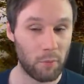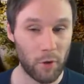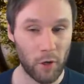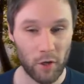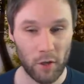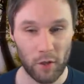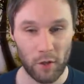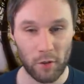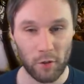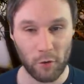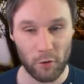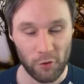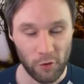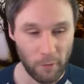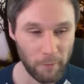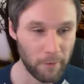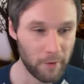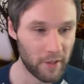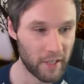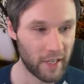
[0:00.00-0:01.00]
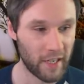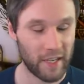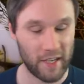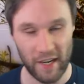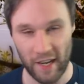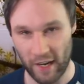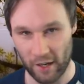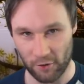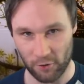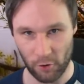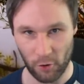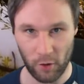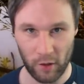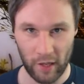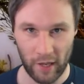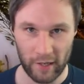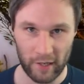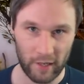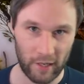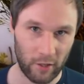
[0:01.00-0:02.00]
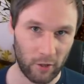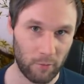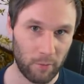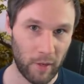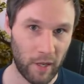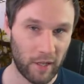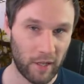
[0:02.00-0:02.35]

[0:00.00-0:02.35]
But there's something that connects all that a little